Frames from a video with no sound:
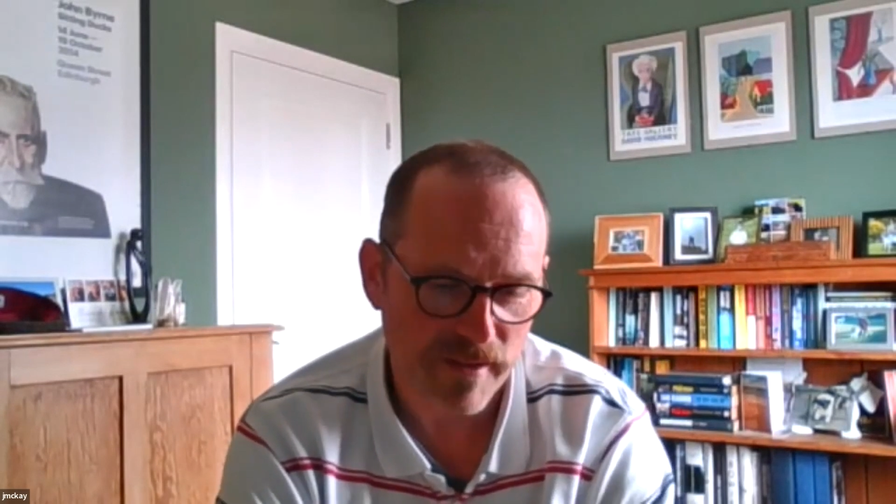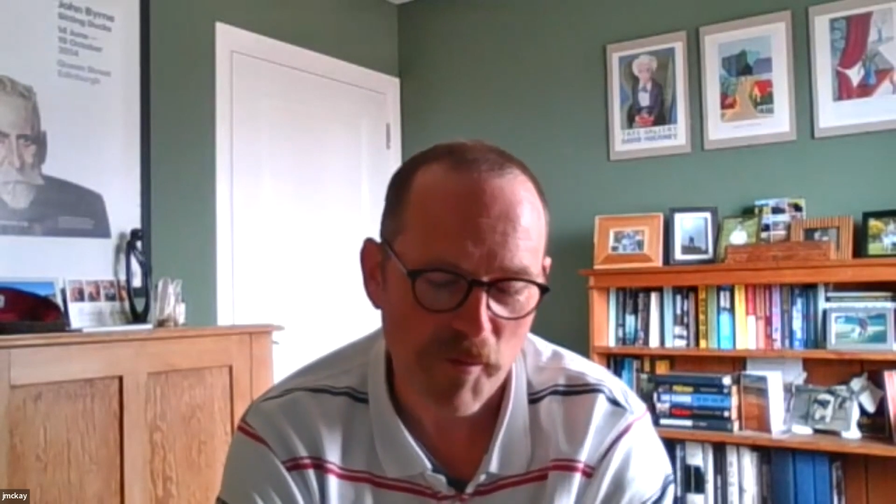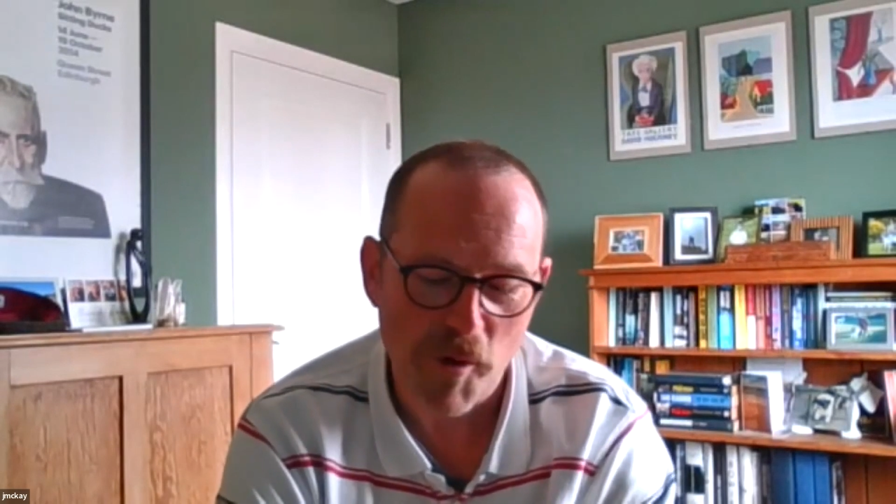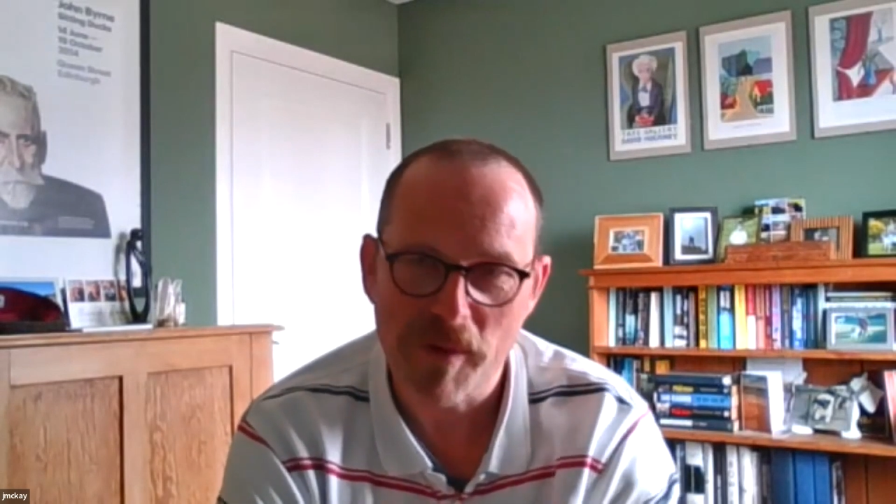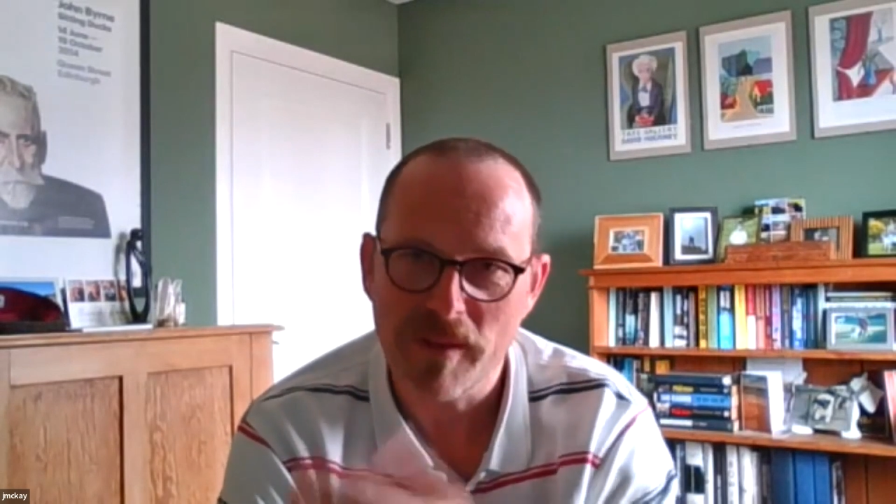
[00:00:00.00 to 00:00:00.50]
I'm
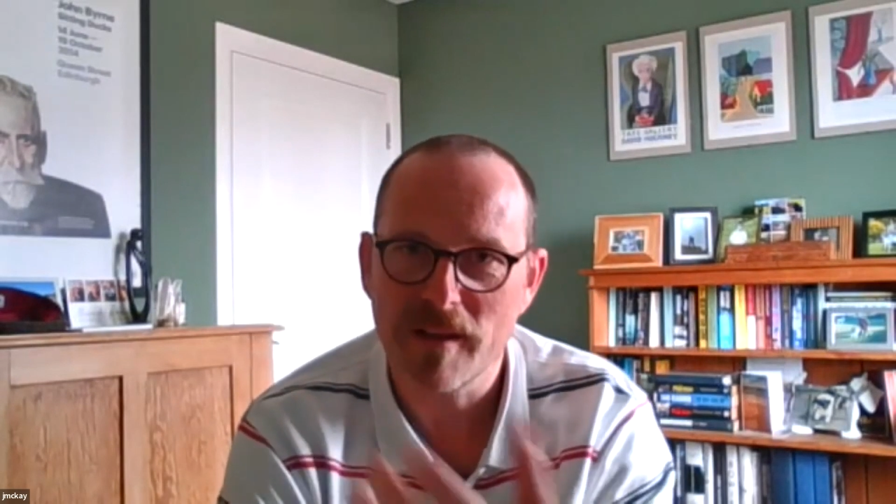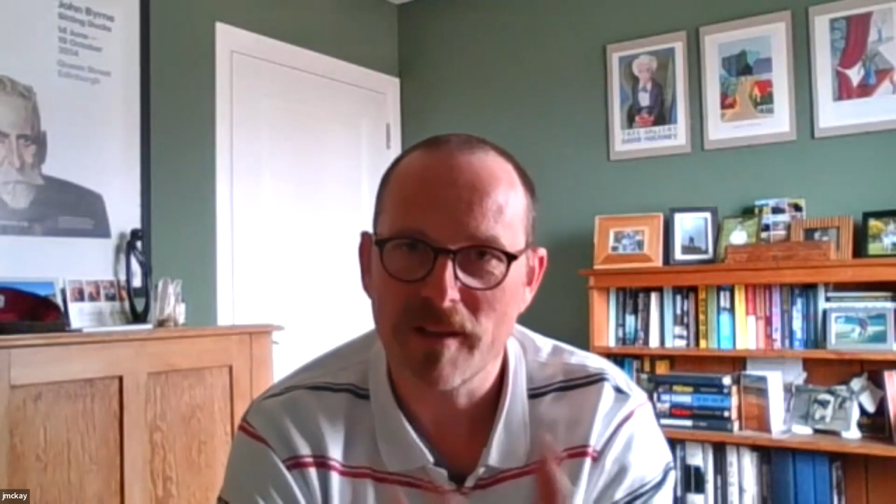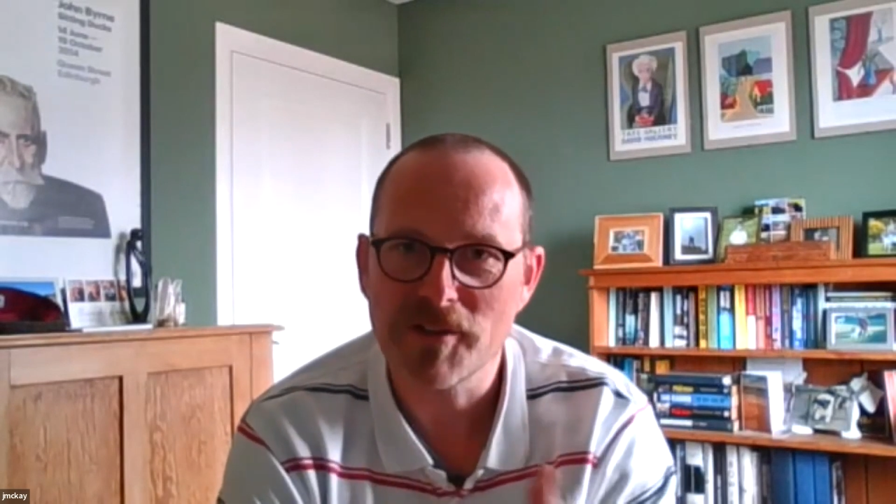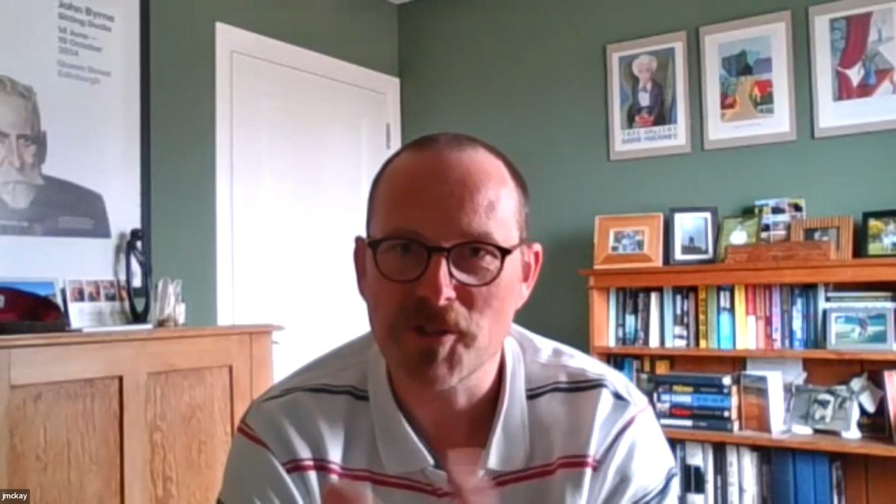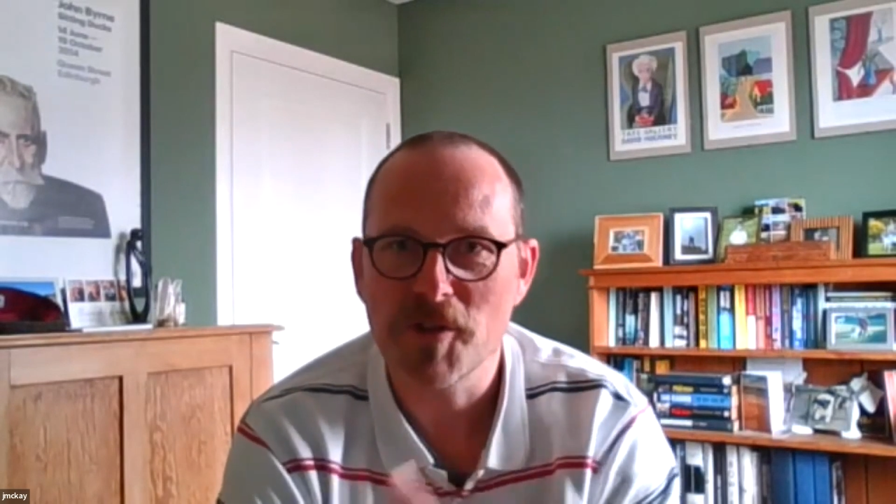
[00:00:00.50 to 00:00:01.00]
hoping that in
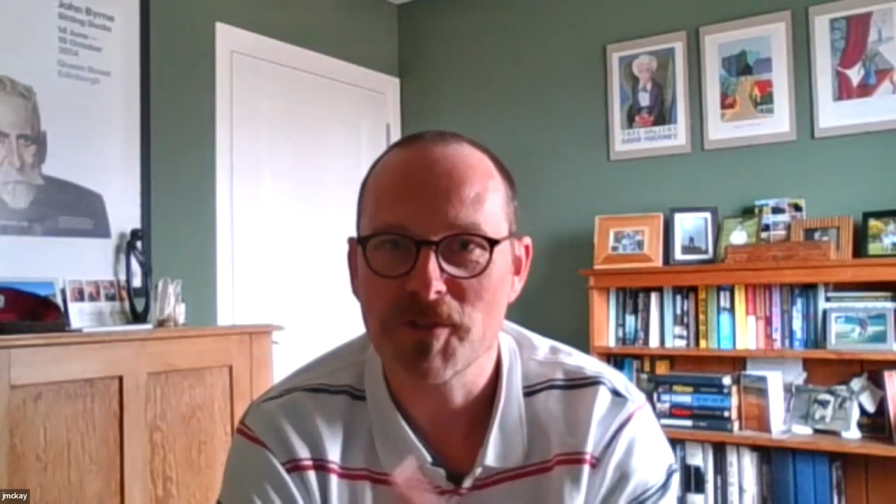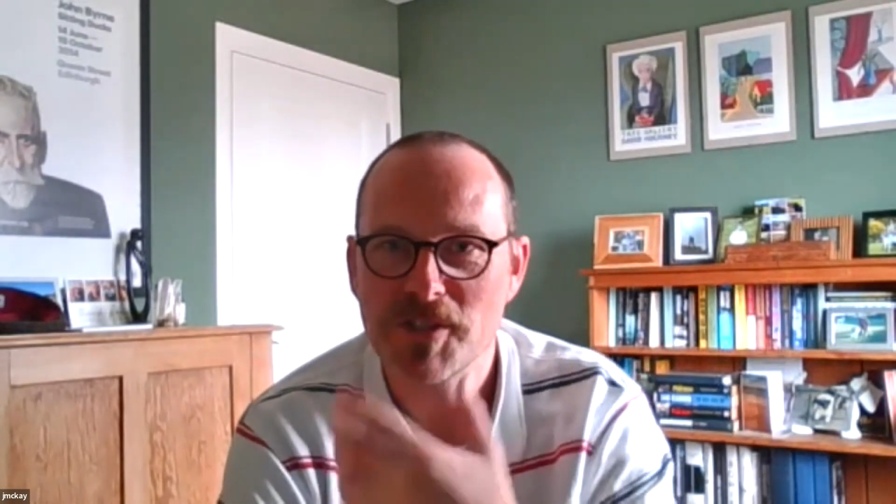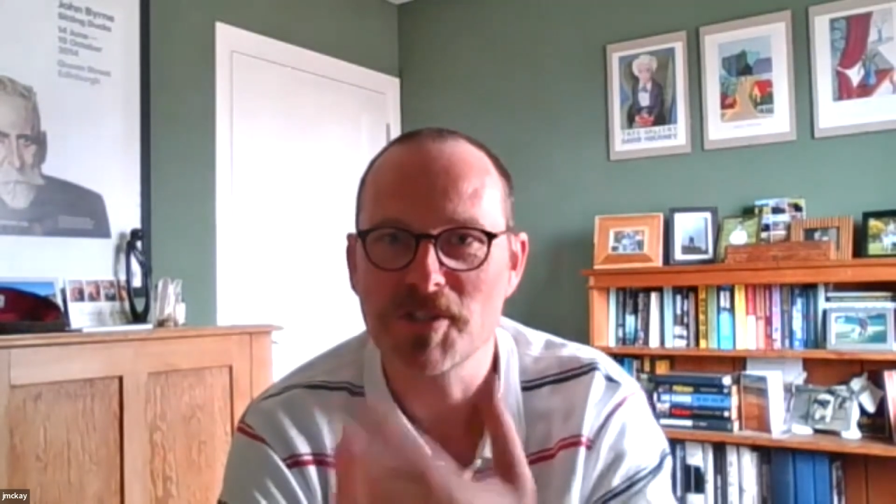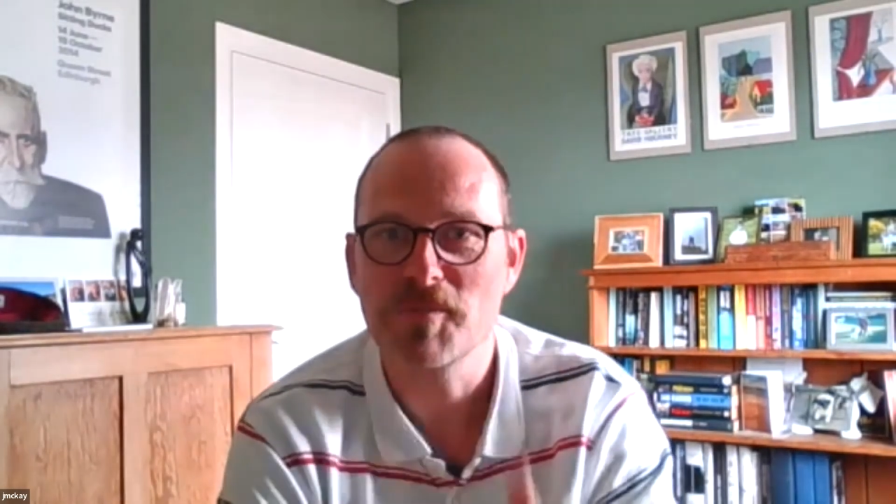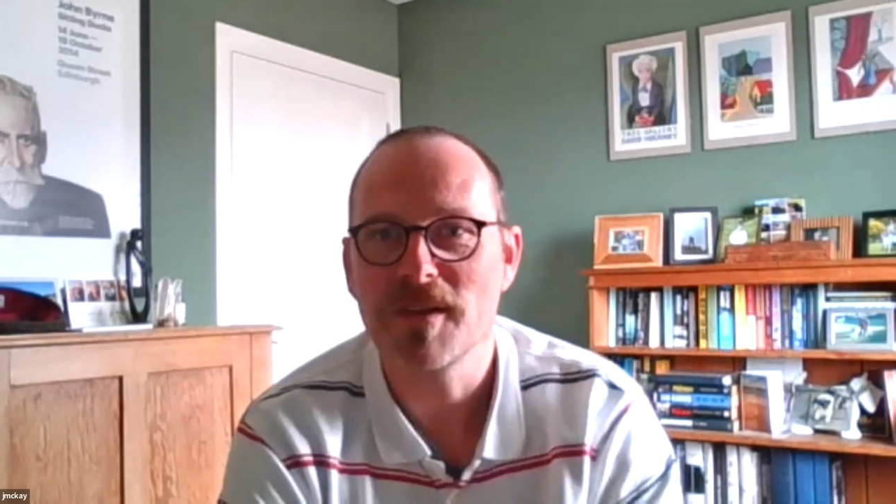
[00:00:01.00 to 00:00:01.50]
this
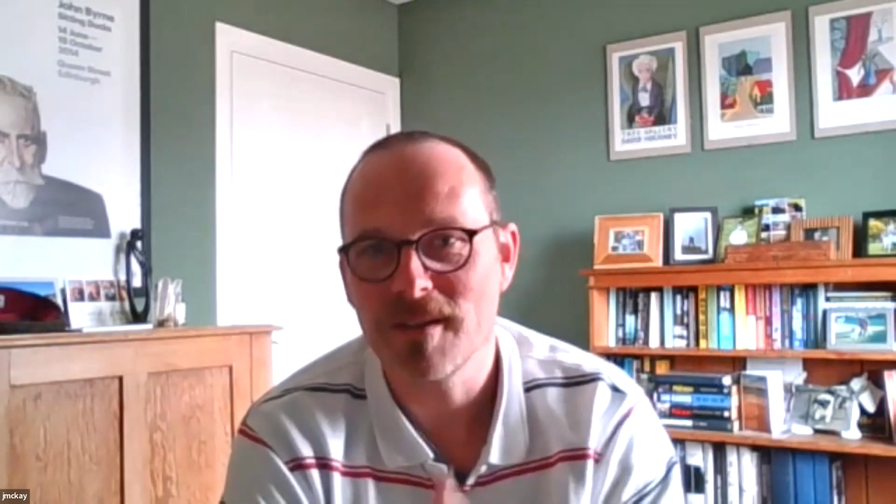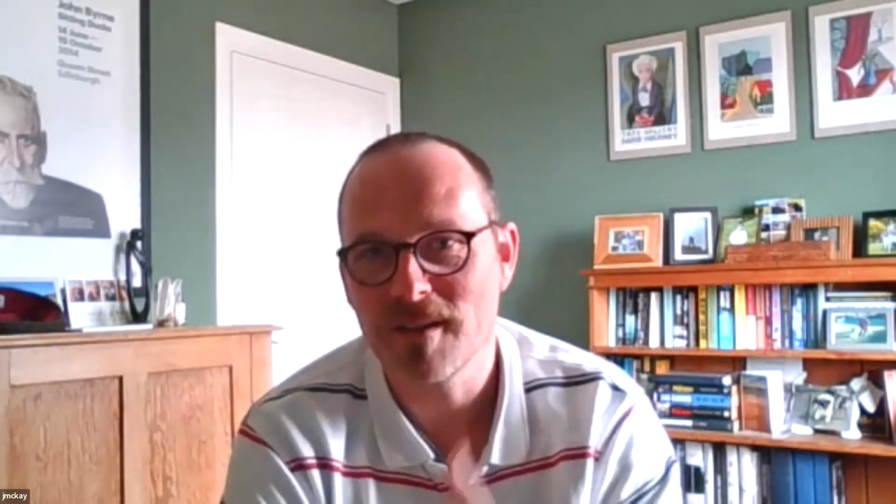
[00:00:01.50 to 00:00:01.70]
conversation we can